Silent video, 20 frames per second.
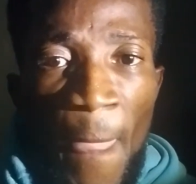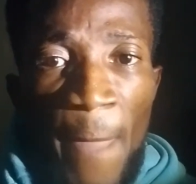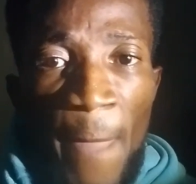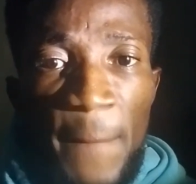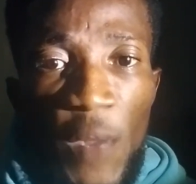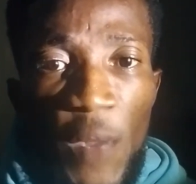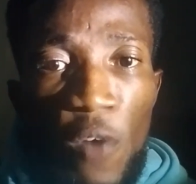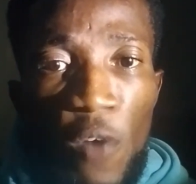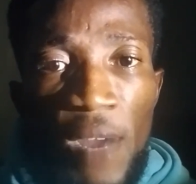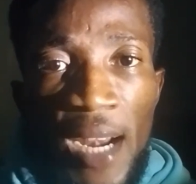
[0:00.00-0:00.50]

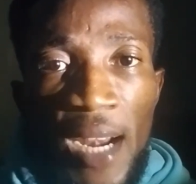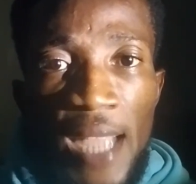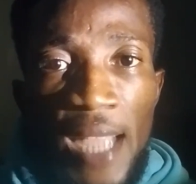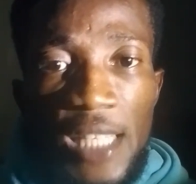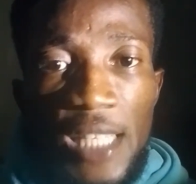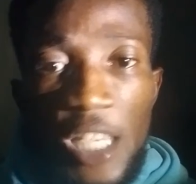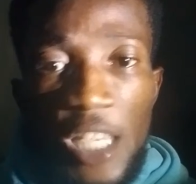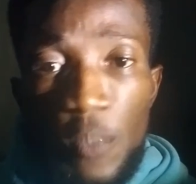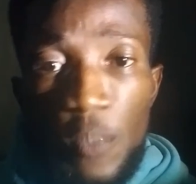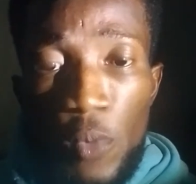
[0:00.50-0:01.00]
overnight
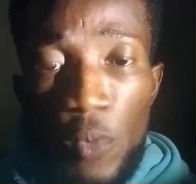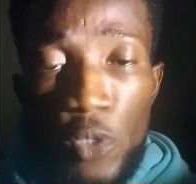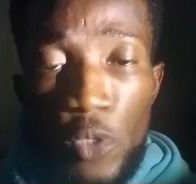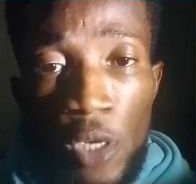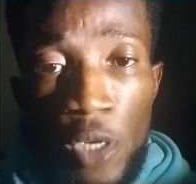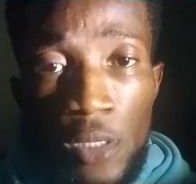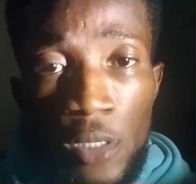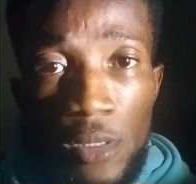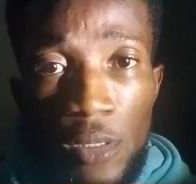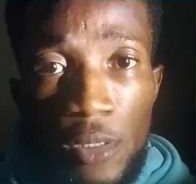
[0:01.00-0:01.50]

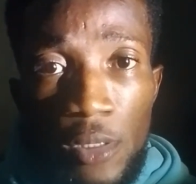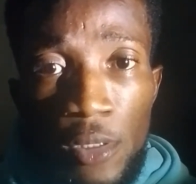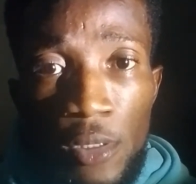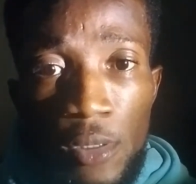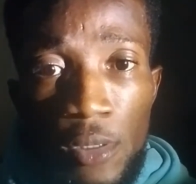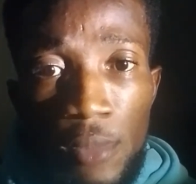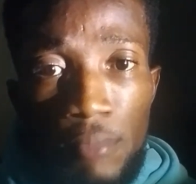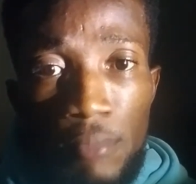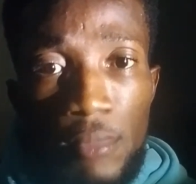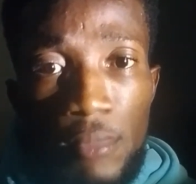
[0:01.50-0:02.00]
explosion.
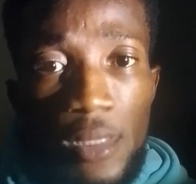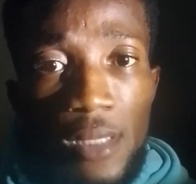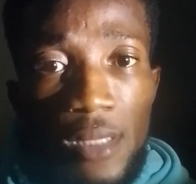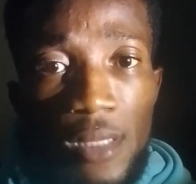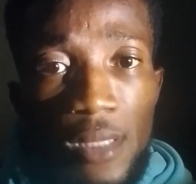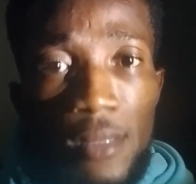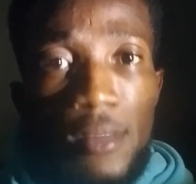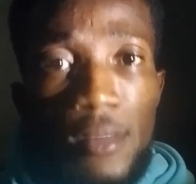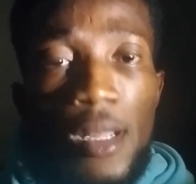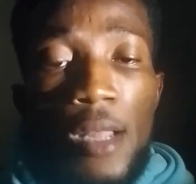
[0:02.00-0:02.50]

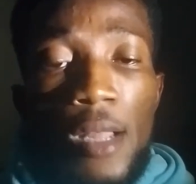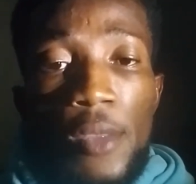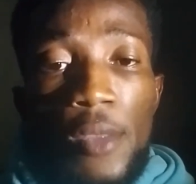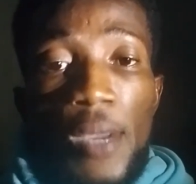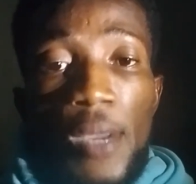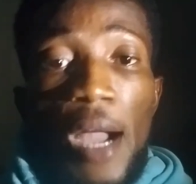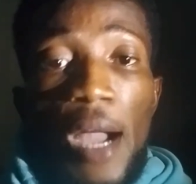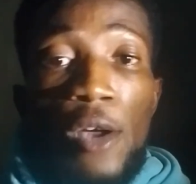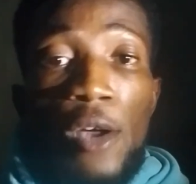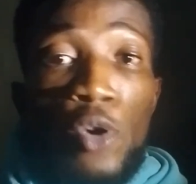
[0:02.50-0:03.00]
You
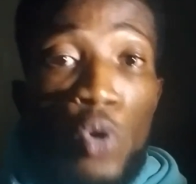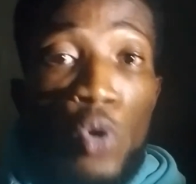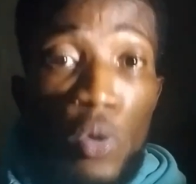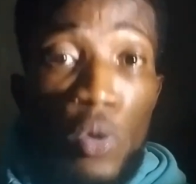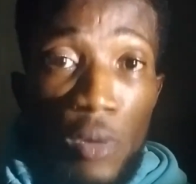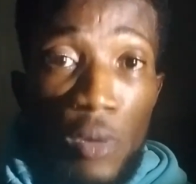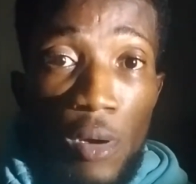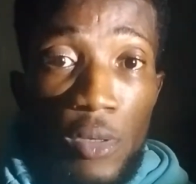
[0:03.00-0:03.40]
can grow